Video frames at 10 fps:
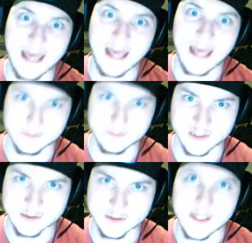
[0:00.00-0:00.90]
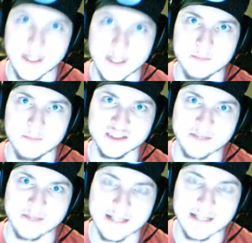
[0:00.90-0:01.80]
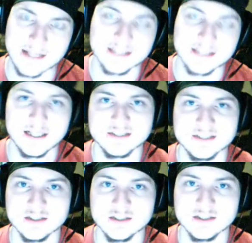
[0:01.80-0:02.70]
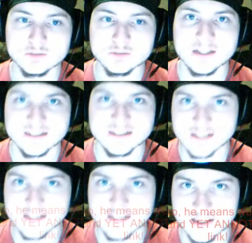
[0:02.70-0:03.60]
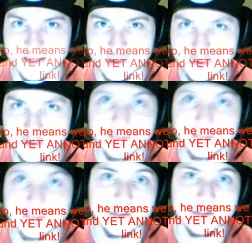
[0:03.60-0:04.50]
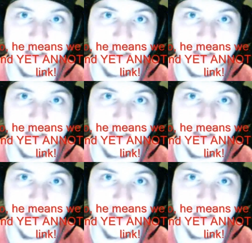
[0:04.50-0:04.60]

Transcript: Attenborough means by that is that little bastards like you have been